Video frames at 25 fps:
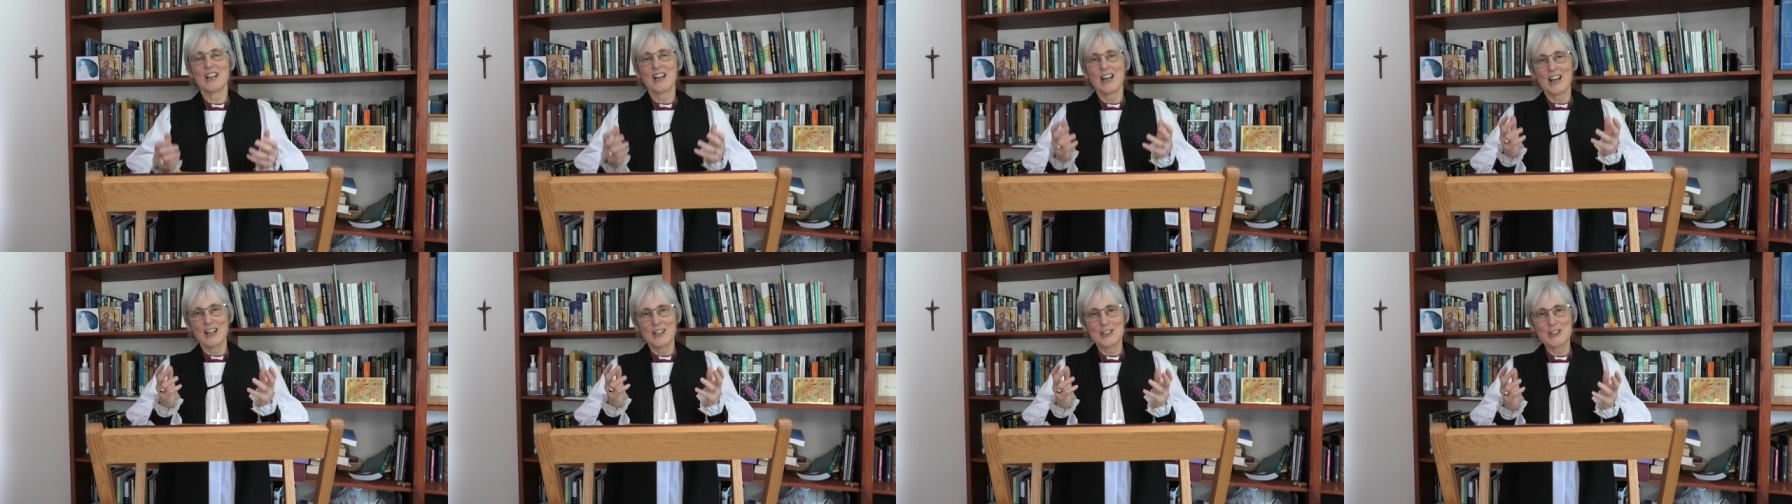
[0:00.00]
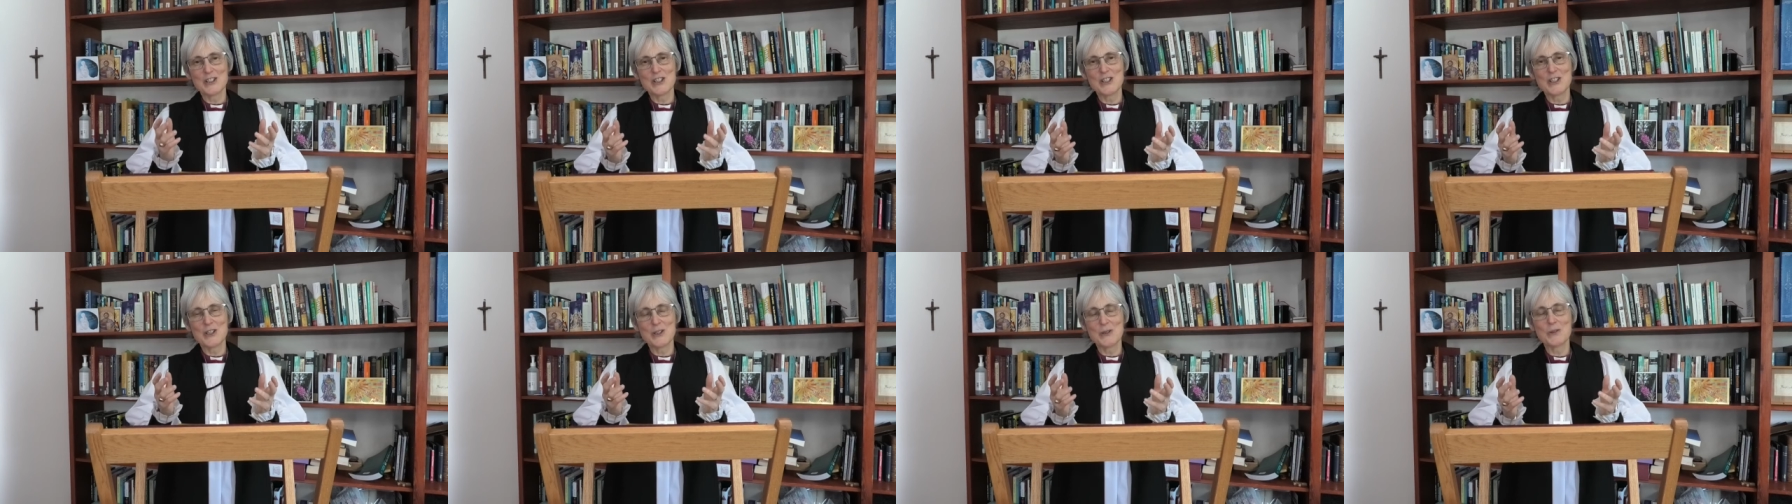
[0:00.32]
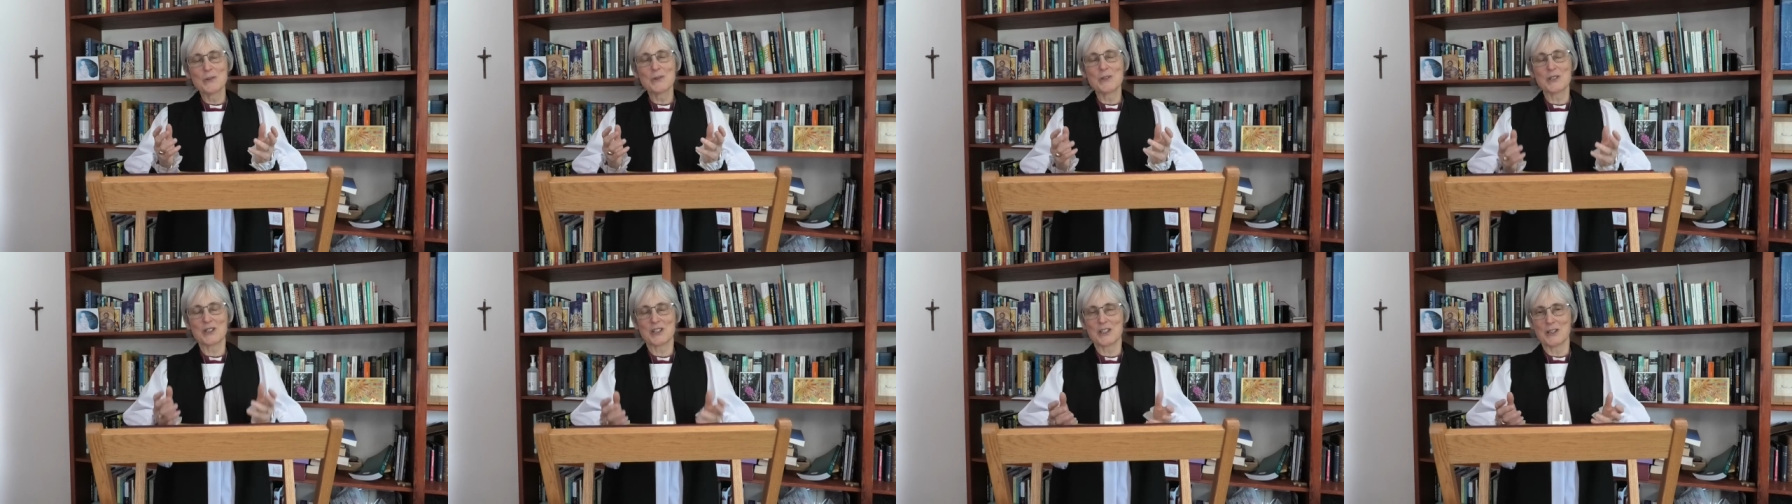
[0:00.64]
and
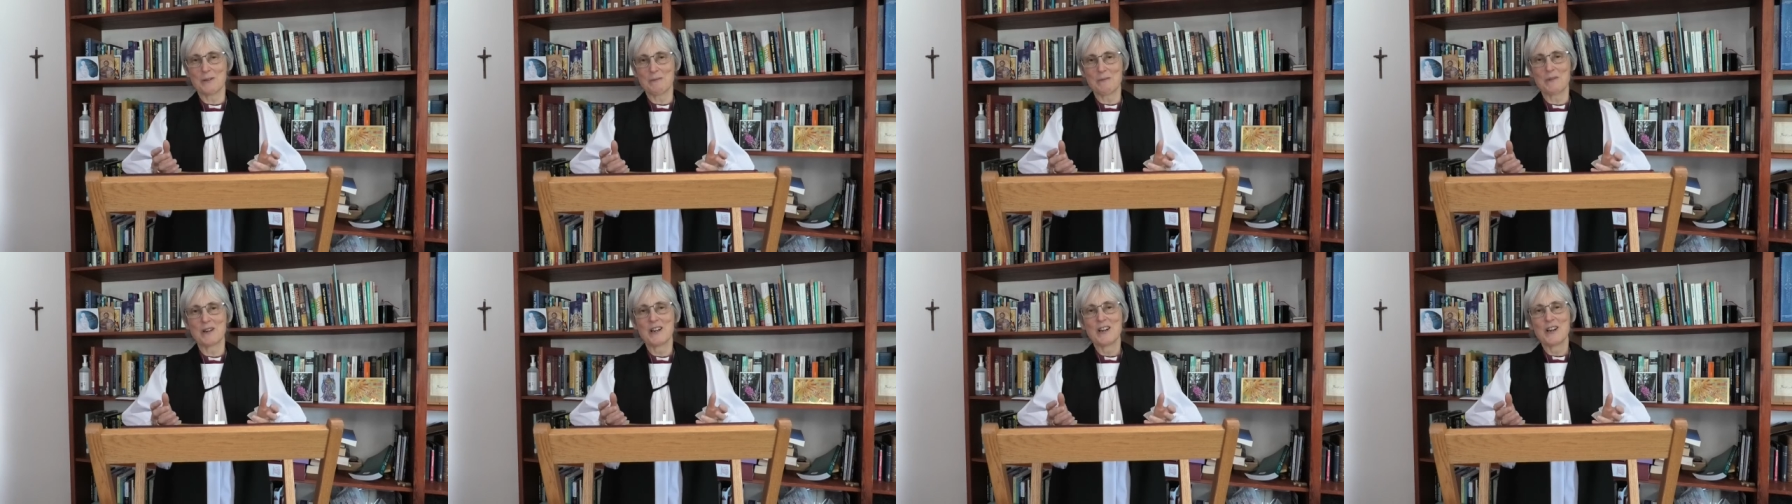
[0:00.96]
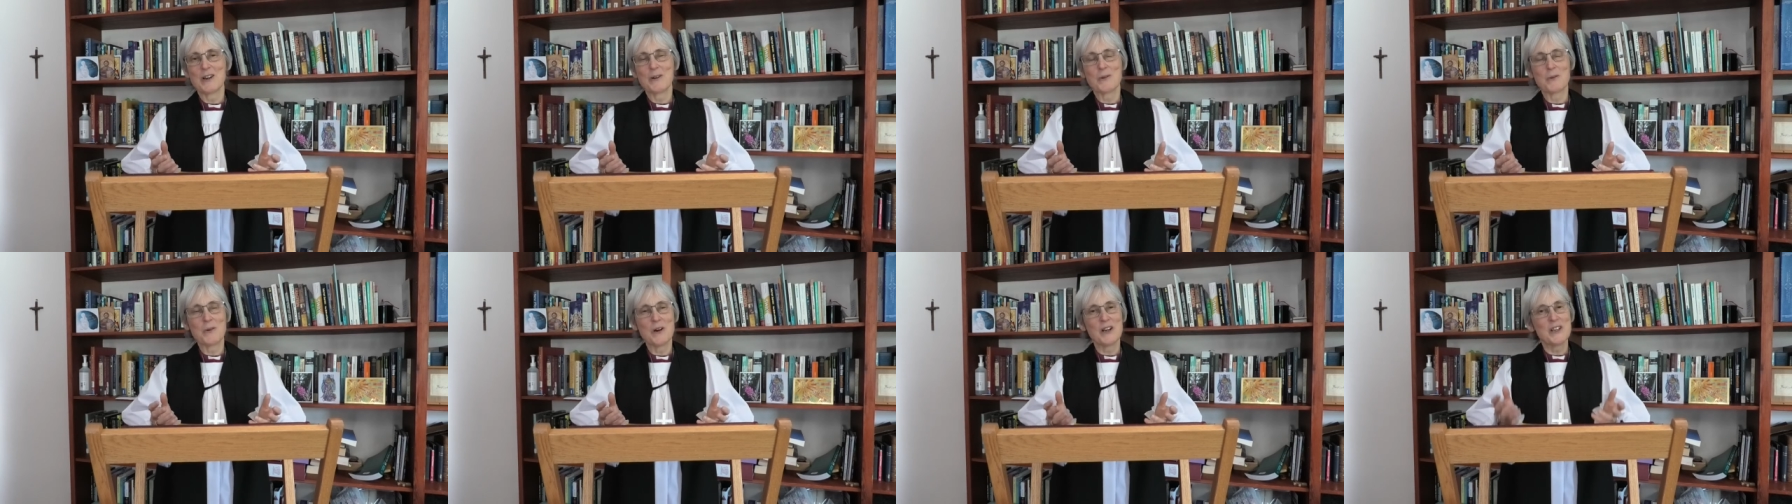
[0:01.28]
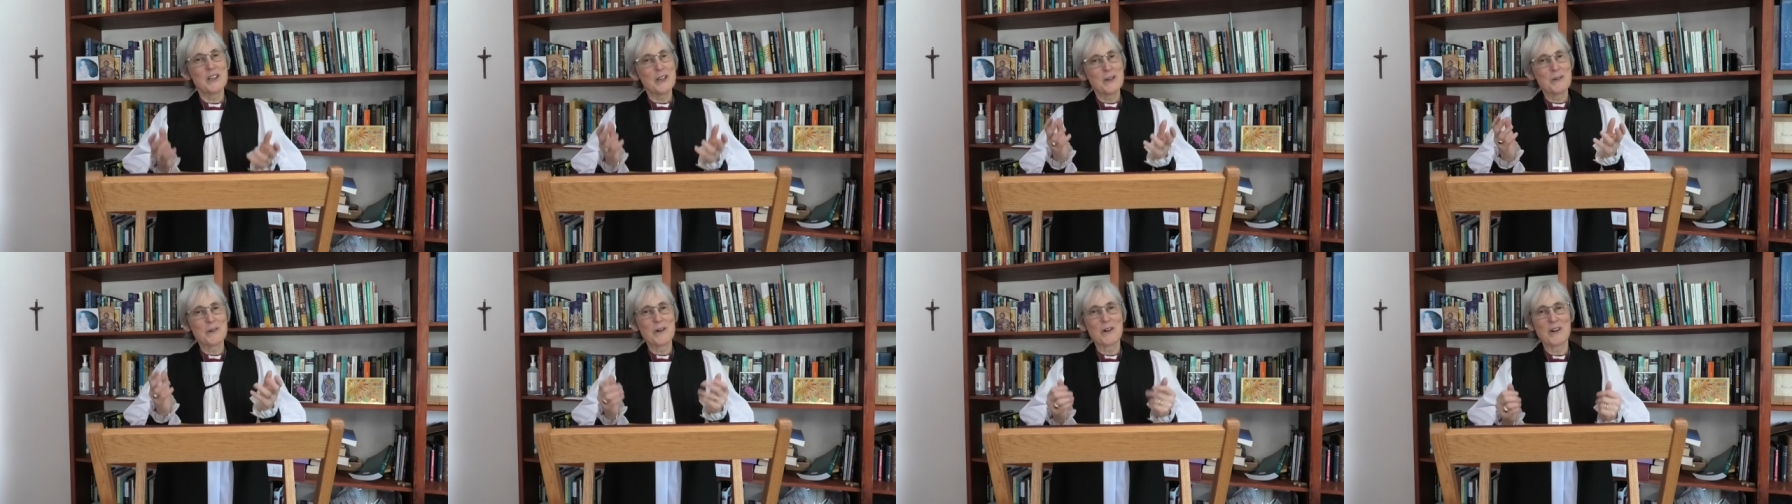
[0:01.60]
use them
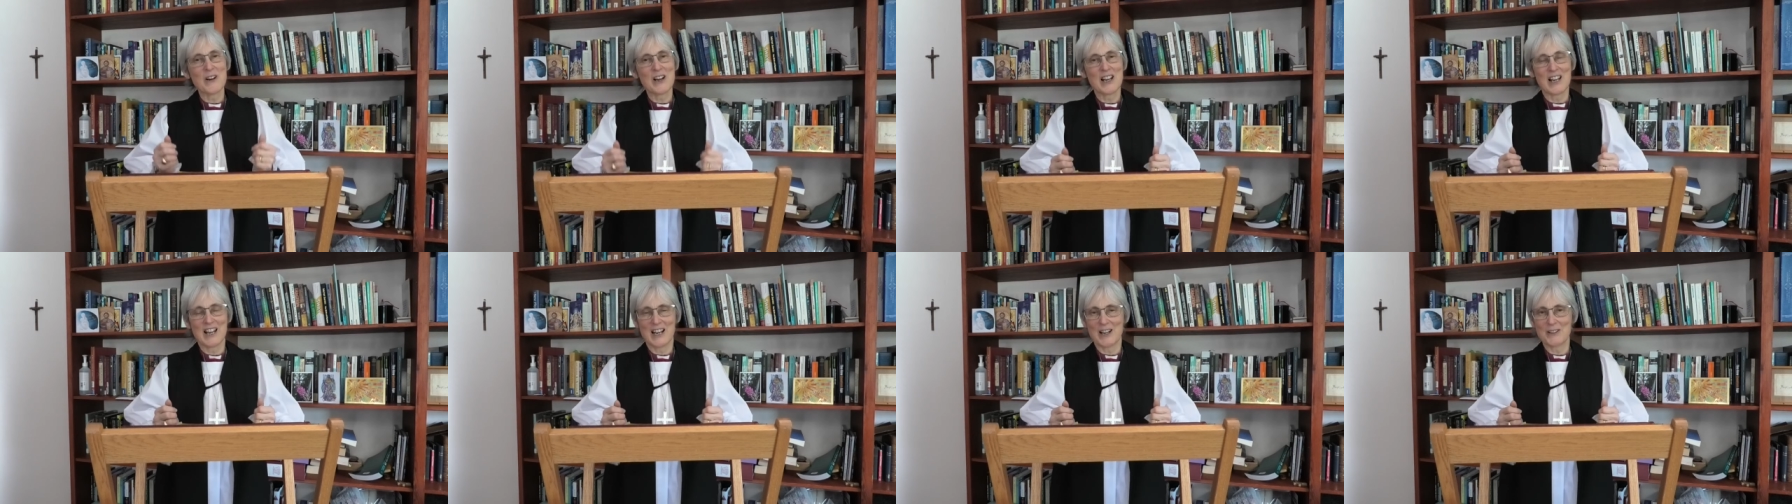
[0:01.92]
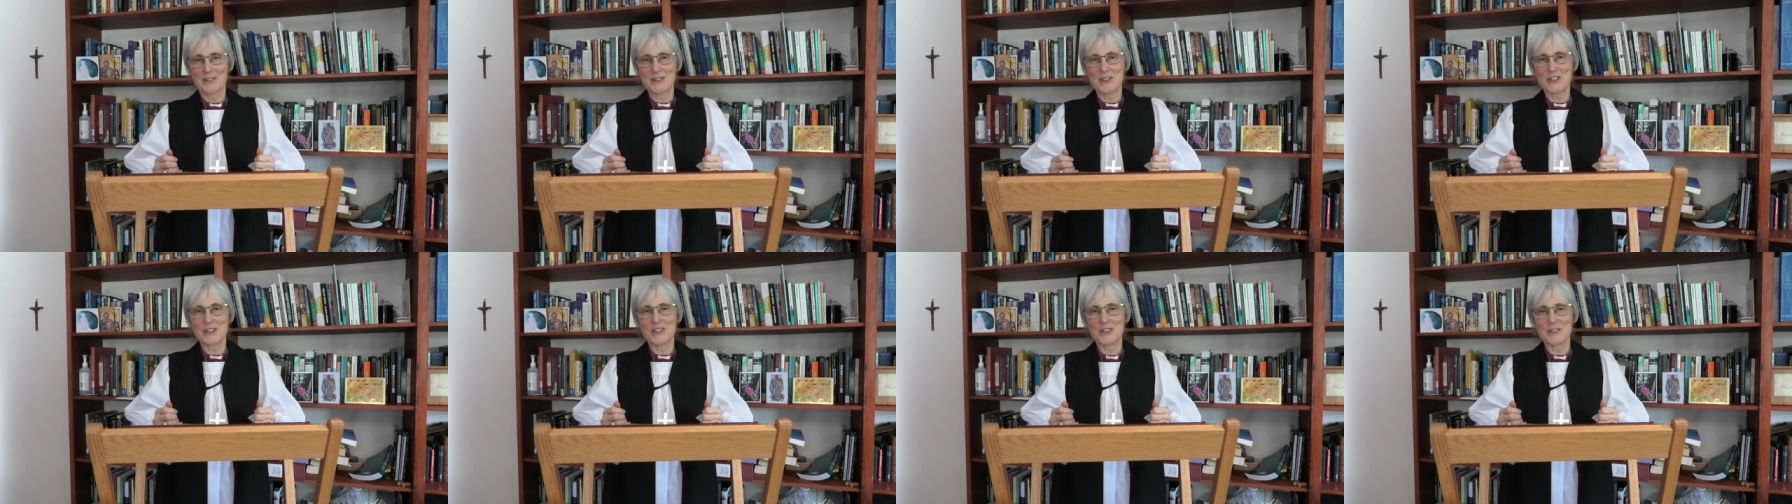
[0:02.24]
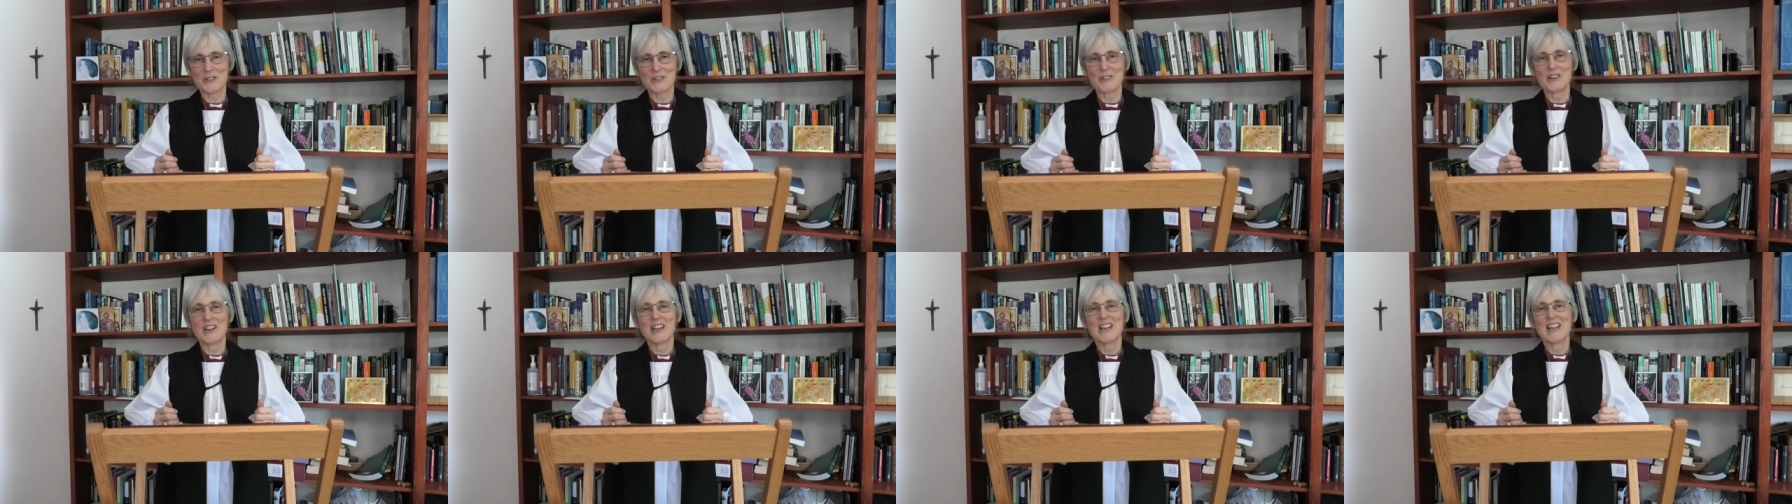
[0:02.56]
when you are allowed
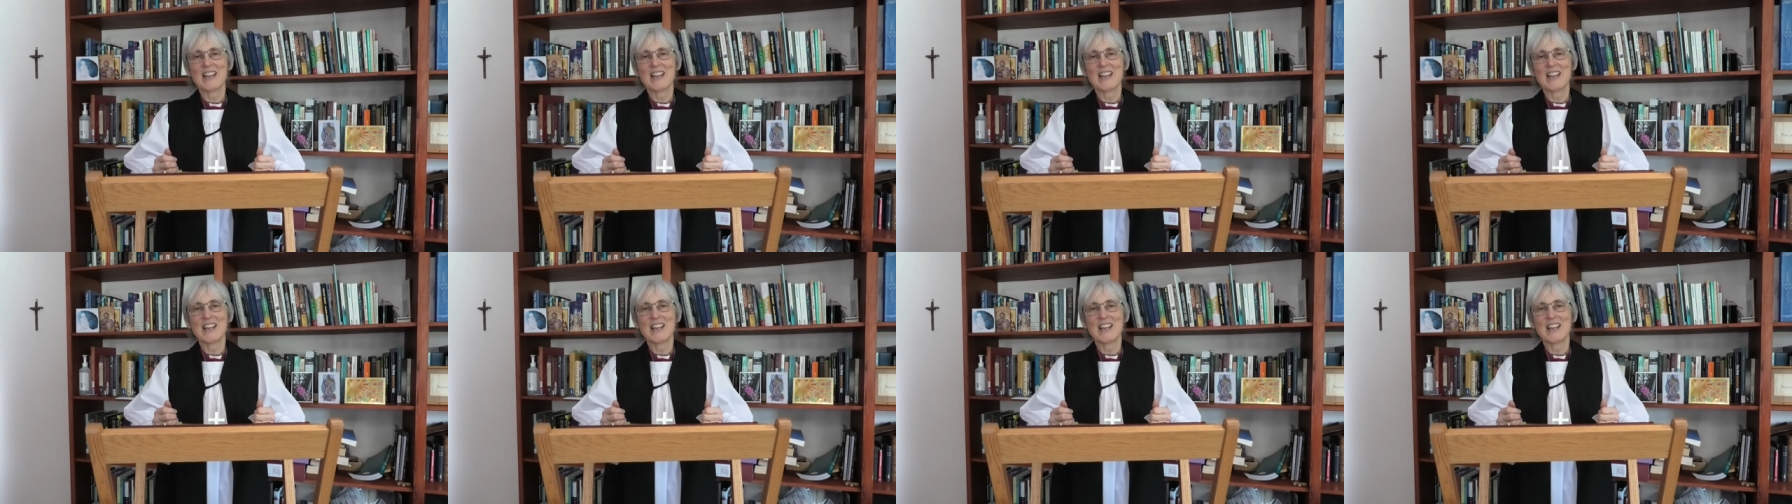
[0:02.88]
to